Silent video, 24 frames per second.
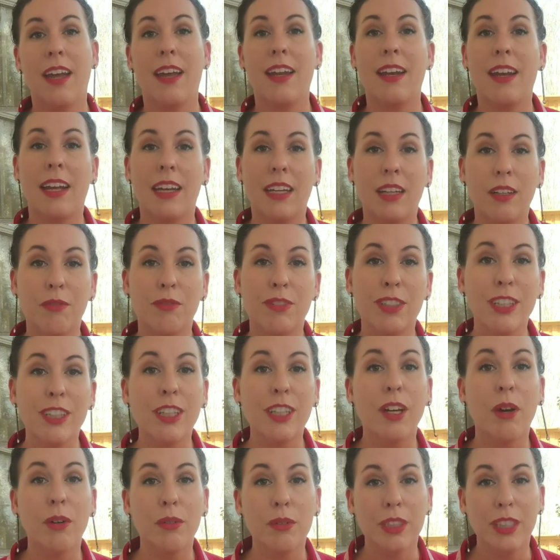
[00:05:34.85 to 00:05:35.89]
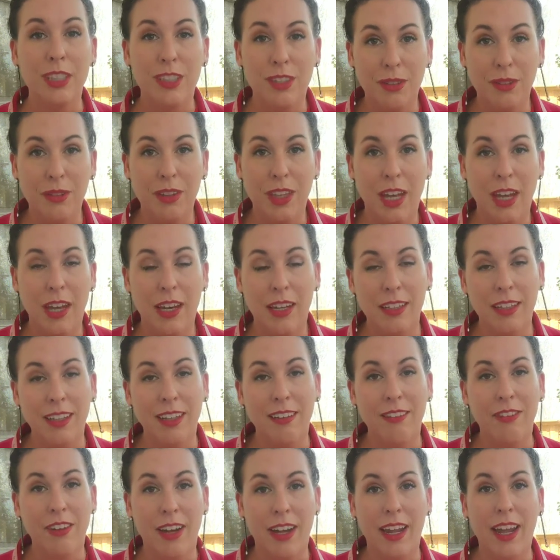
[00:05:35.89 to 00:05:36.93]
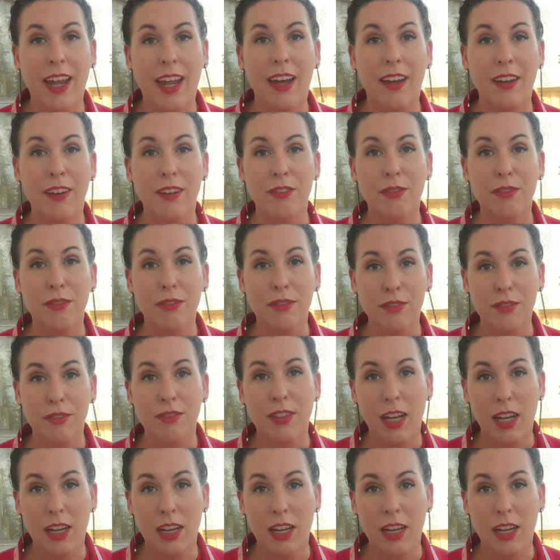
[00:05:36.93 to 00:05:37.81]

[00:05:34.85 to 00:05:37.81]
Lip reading: And I can really only do that if I have